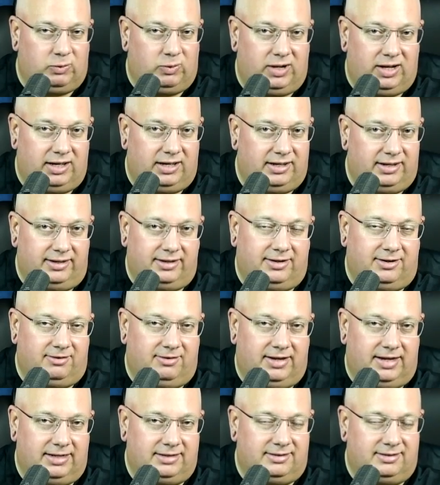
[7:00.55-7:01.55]
Y,
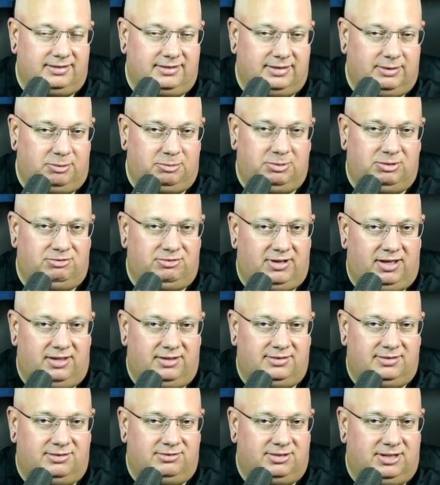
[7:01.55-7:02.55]
correct? That would be a
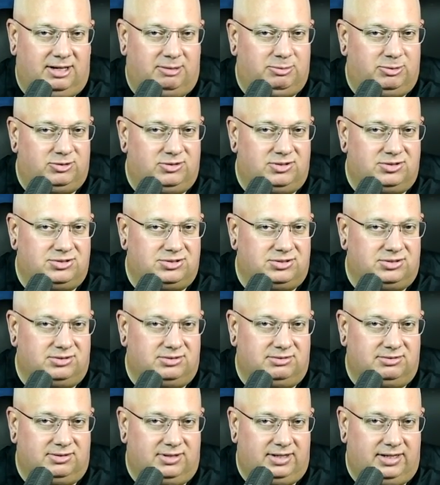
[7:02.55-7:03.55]
fallacy of composition,
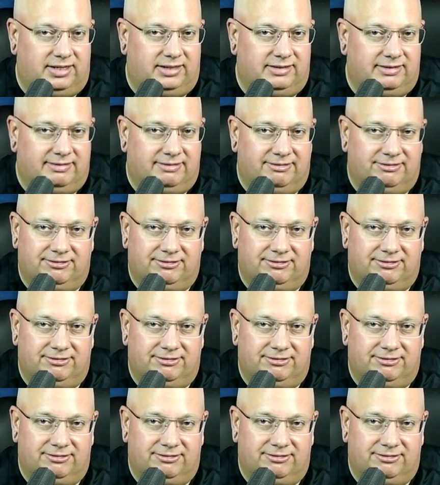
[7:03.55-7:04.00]
right?